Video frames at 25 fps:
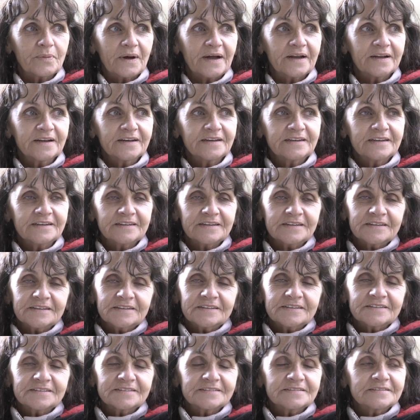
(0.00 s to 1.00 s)
but
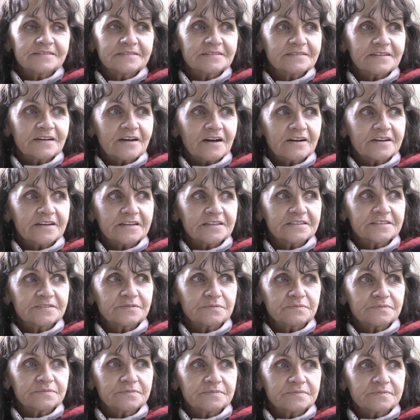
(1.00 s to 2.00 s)
I guess
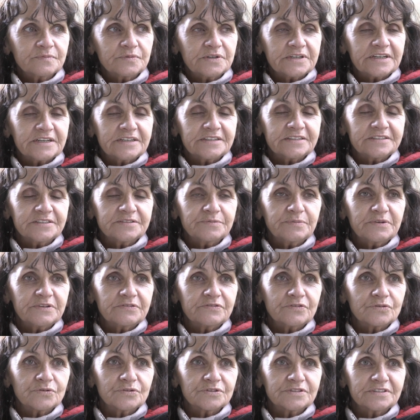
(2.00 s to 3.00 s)
we needed to be
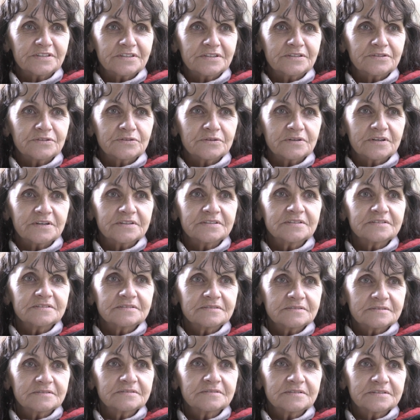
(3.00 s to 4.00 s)
forced into it
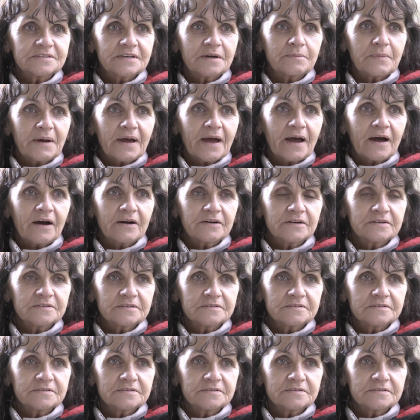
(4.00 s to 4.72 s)
somehow.